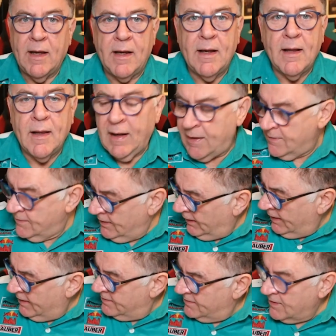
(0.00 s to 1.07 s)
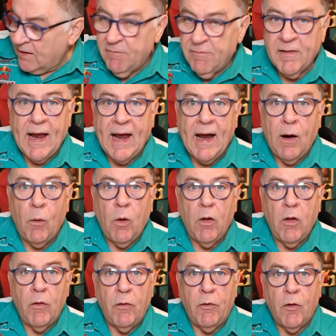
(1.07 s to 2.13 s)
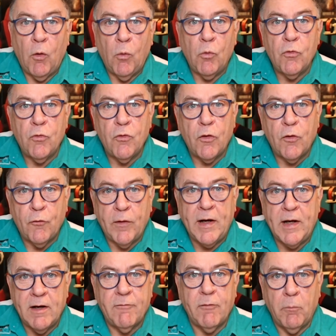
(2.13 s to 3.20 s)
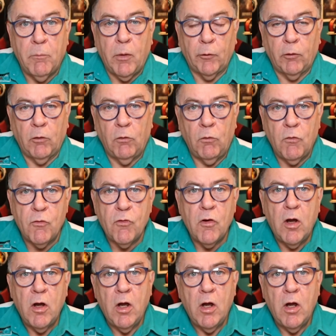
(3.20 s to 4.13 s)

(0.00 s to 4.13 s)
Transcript: like I said, let's see for now those 3 different models